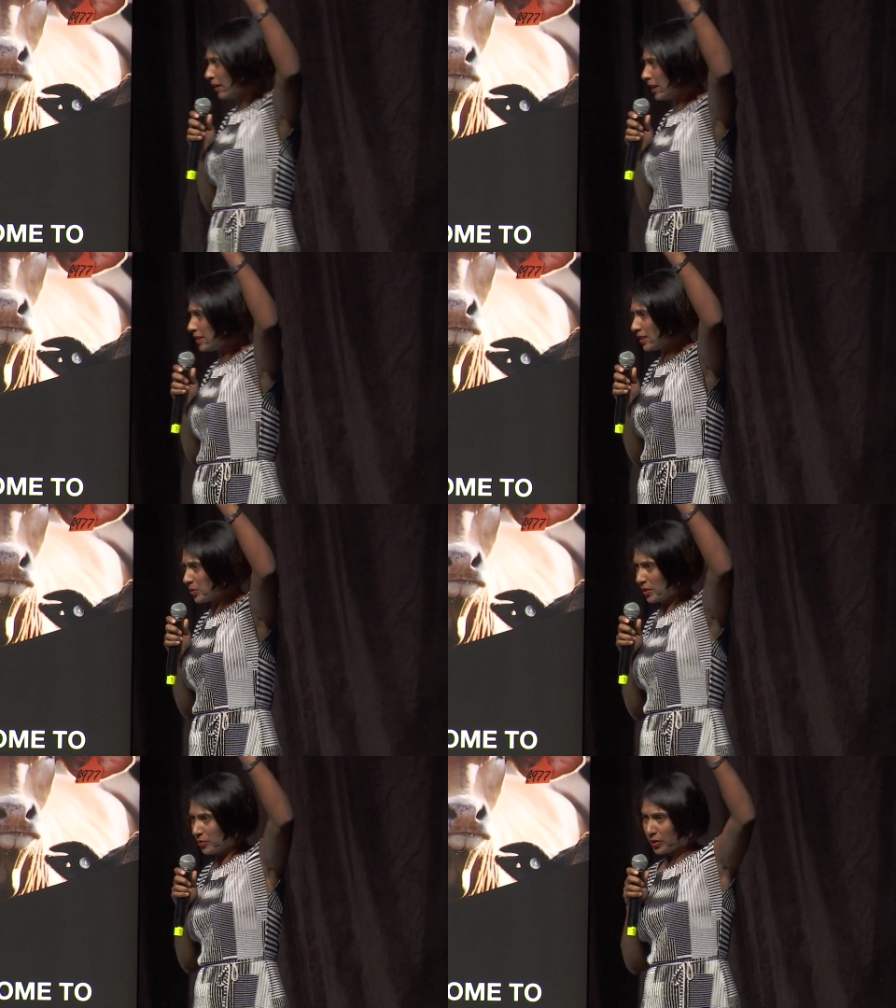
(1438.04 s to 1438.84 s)
18,
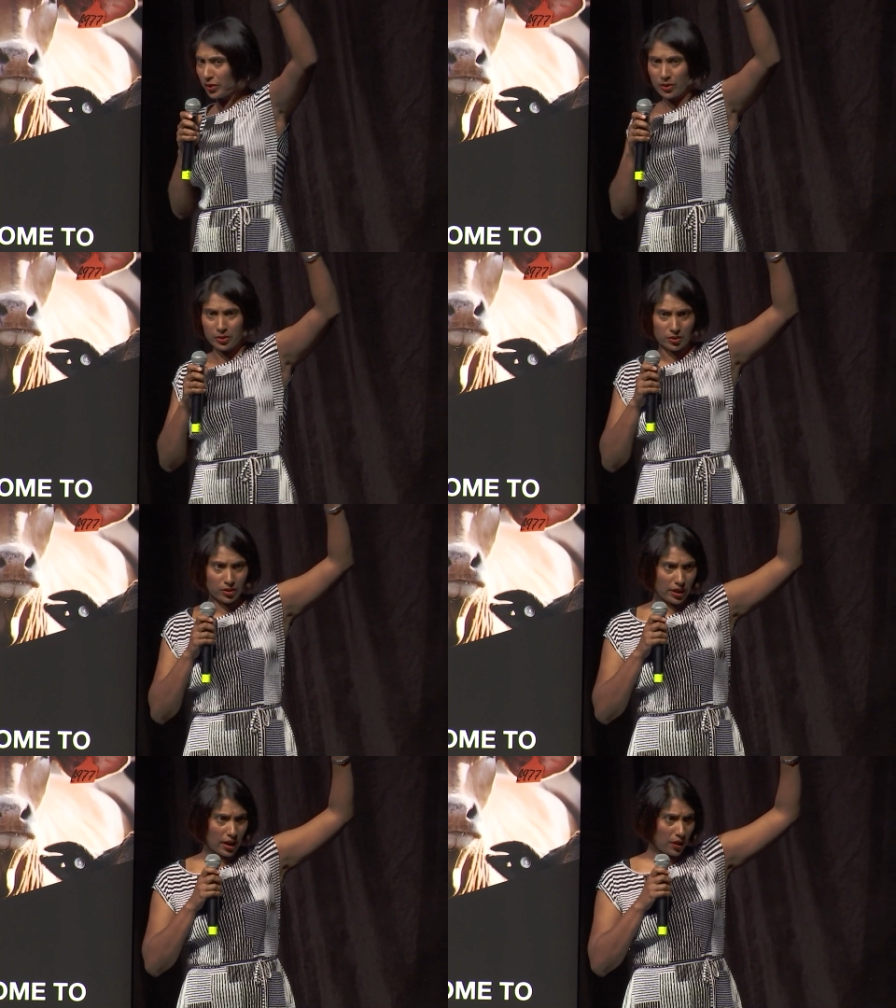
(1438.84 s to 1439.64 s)
24-year-olds,
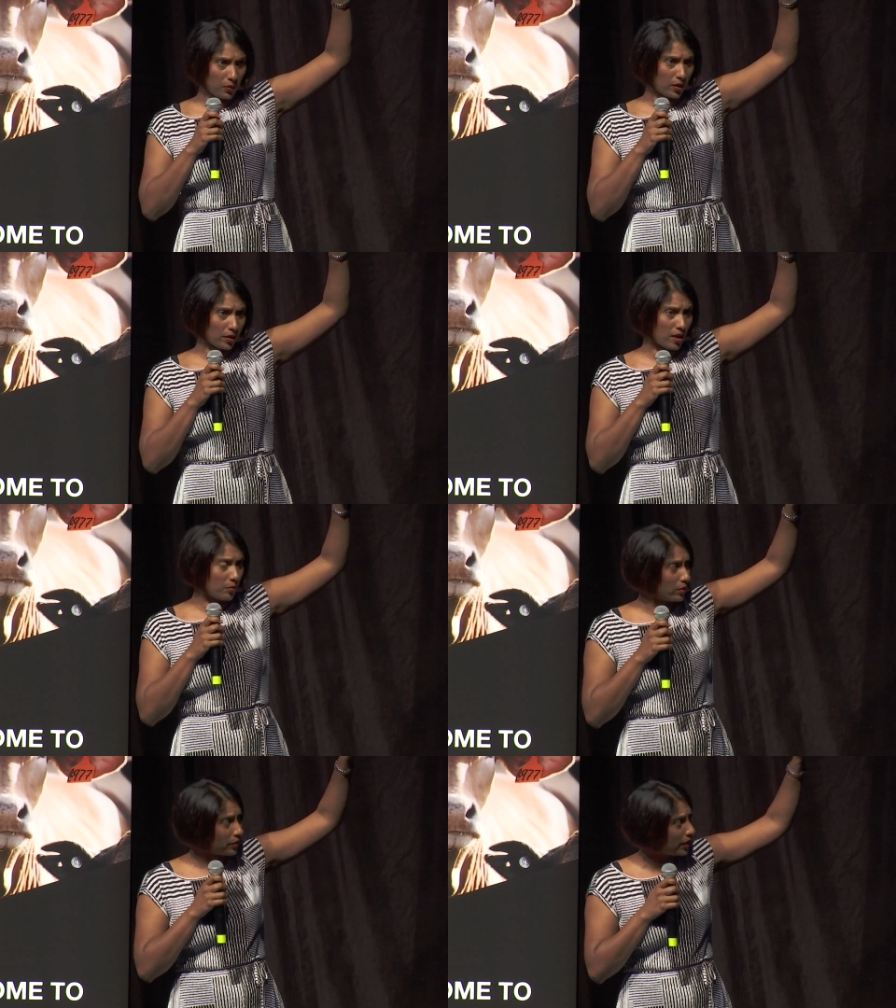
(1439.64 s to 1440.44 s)
okay, we got a
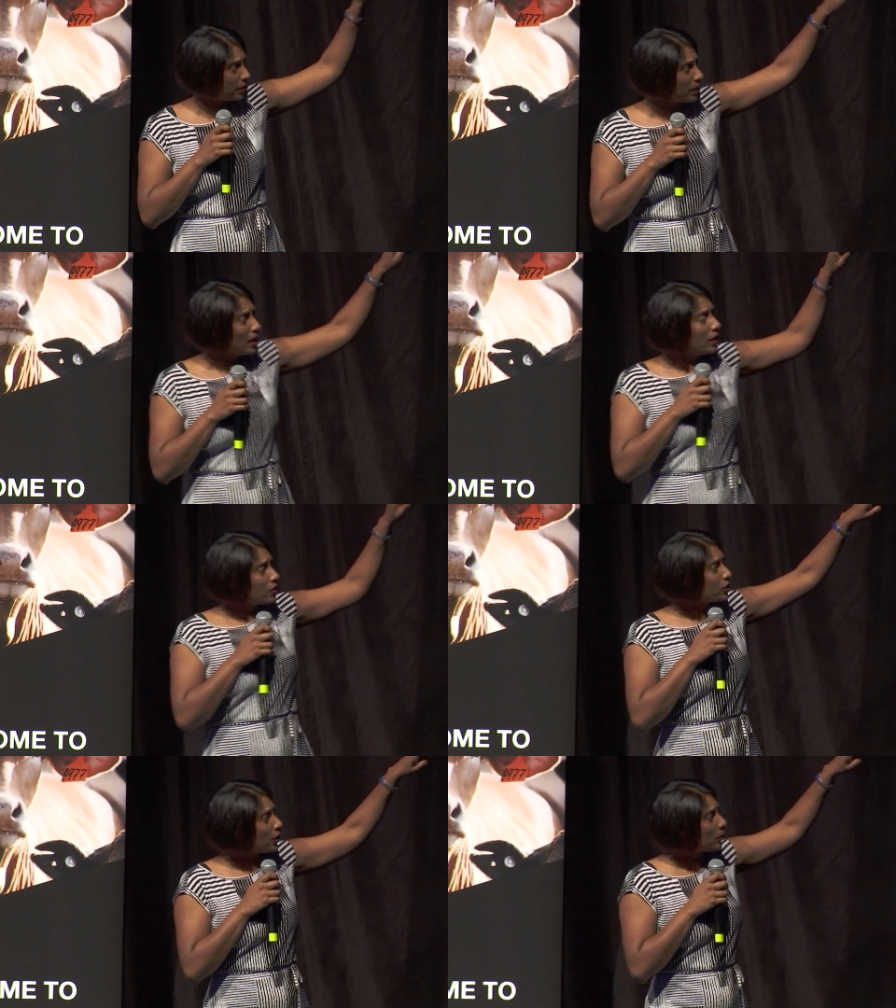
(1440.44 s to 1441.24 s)
couple of them.
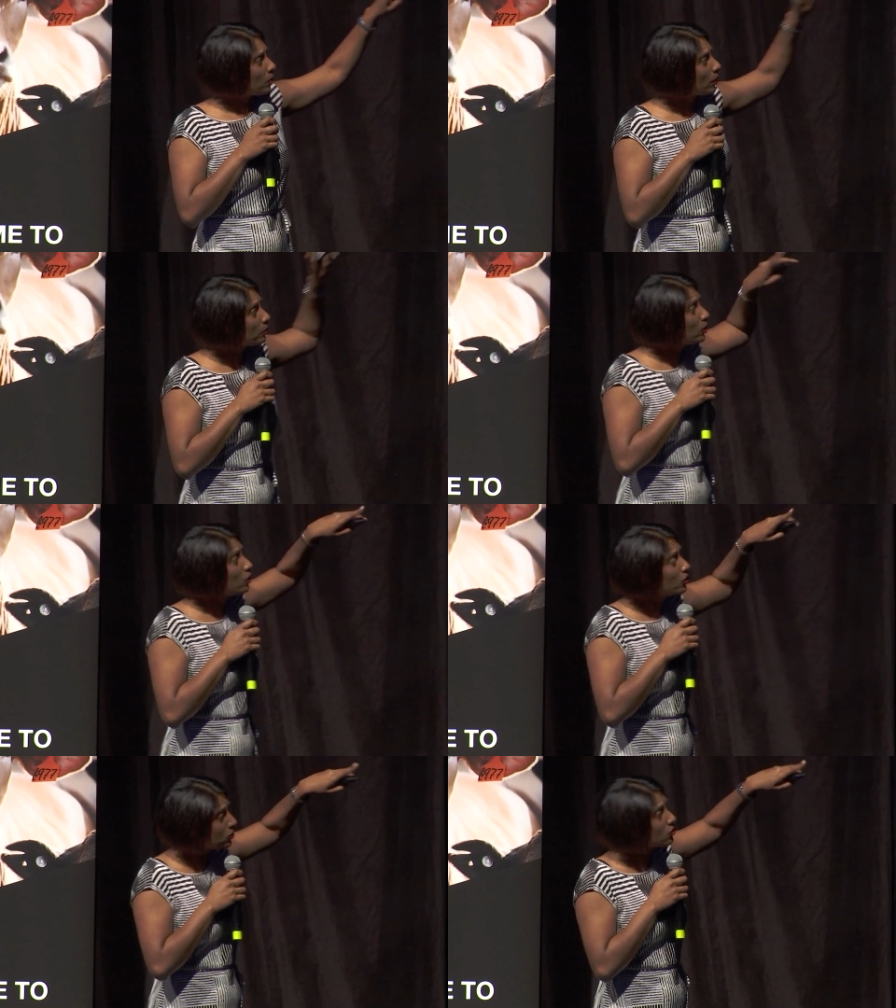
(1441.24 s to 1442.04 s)
So I'm going to
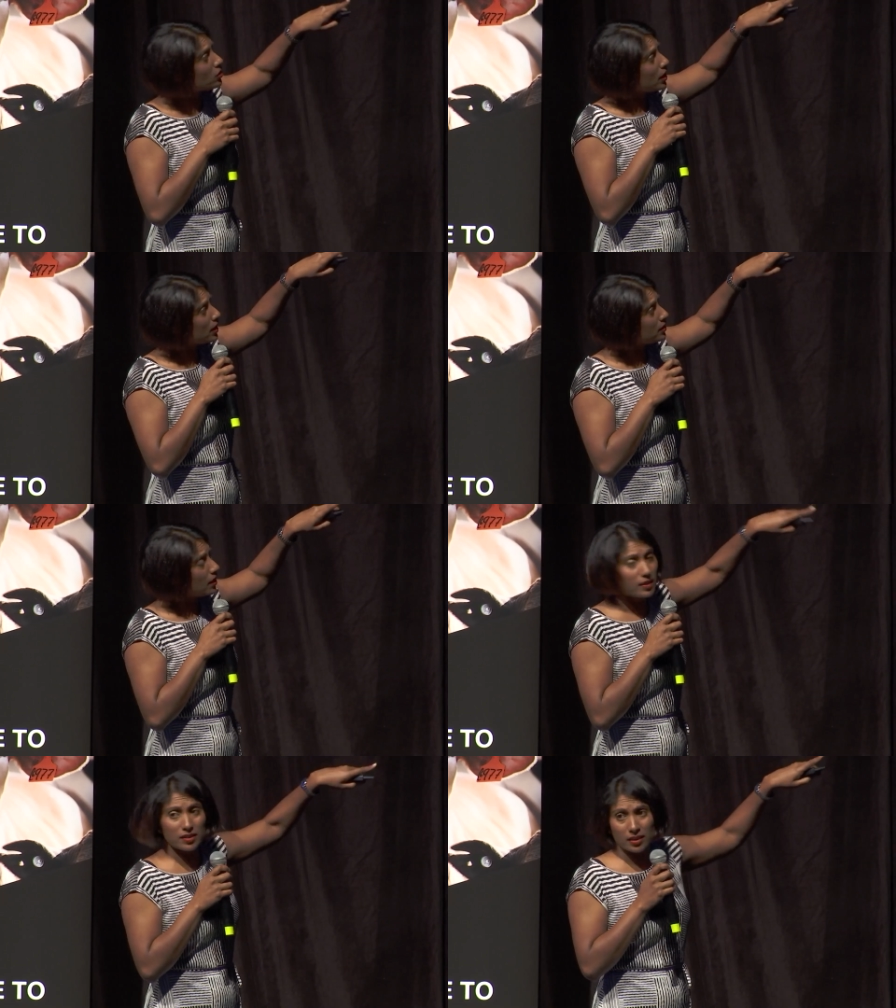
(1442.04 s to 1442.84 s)
use you guys
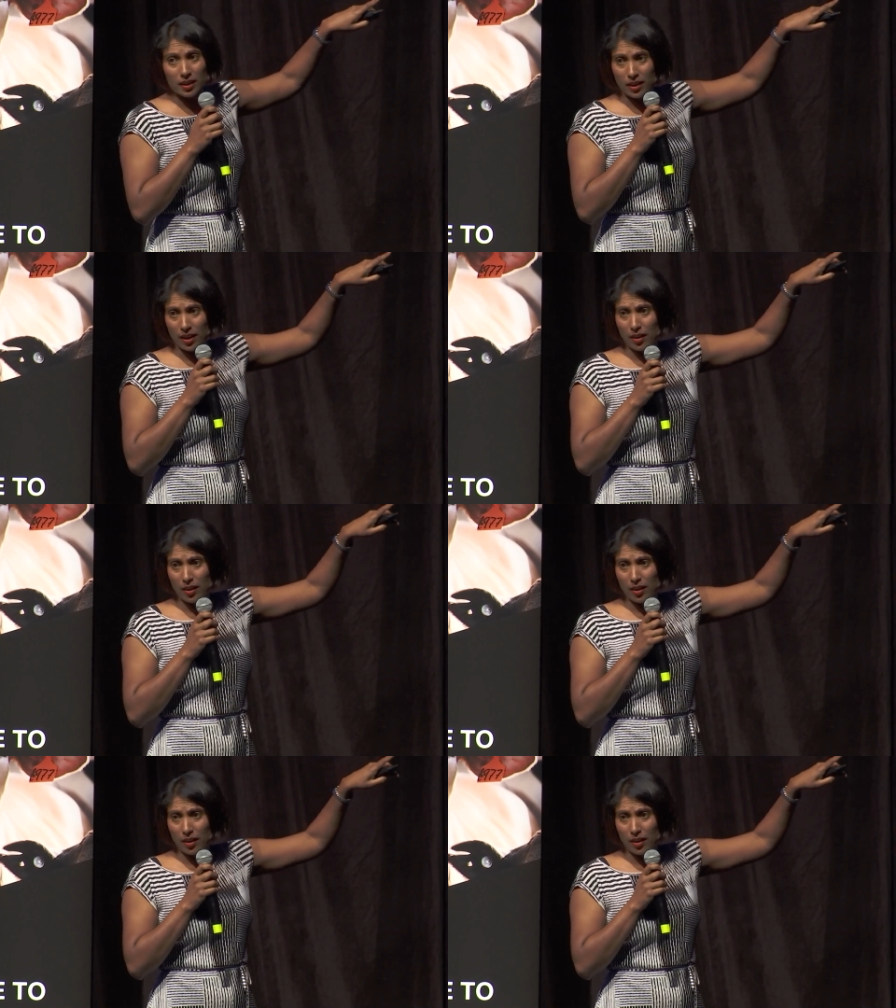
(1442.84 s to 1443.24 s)
as the